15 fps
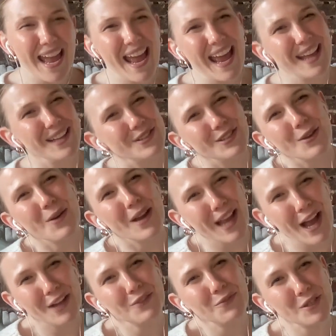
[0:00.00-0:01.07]
And so I
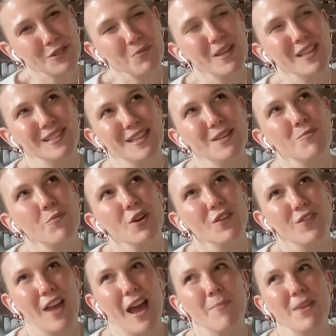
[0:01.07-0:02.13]
kind of wish we had seen more
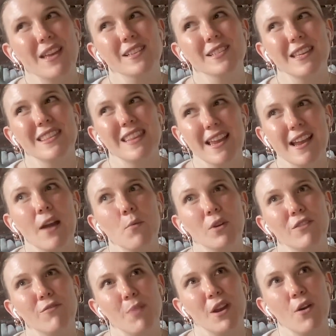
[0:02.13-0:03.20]
of that, because I think I would
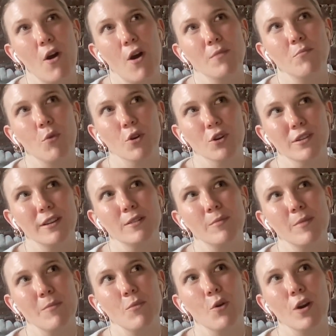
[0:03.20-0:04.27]
have been on board a little
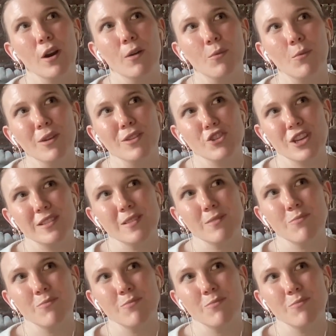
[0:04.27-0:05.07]
bit more with Jason